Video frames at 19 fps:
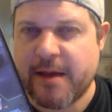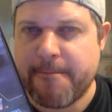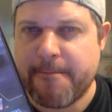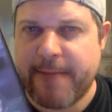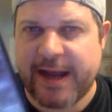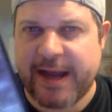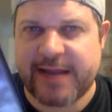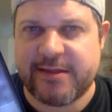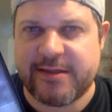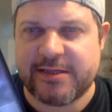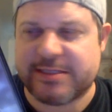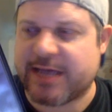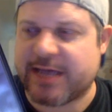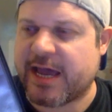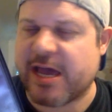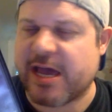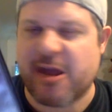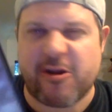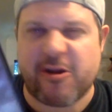back in the
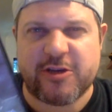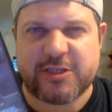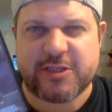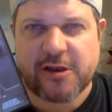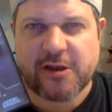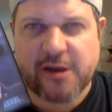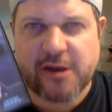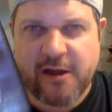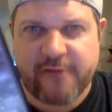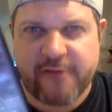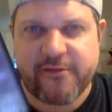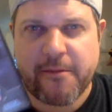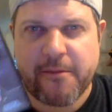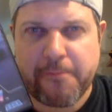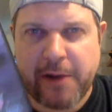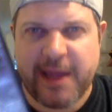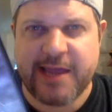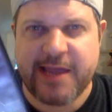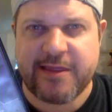day, and I used to love
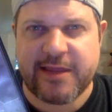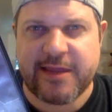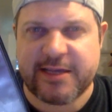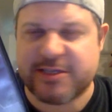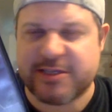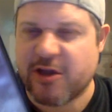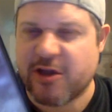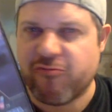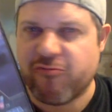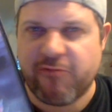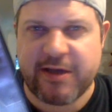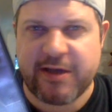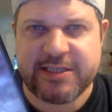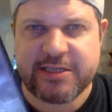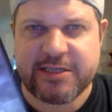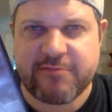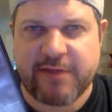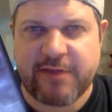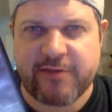playing this,
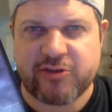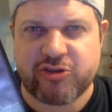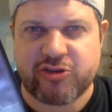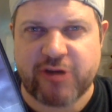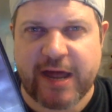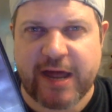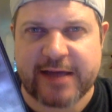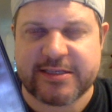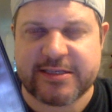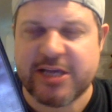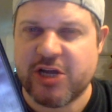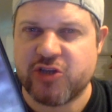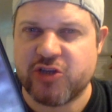racing around the tracks,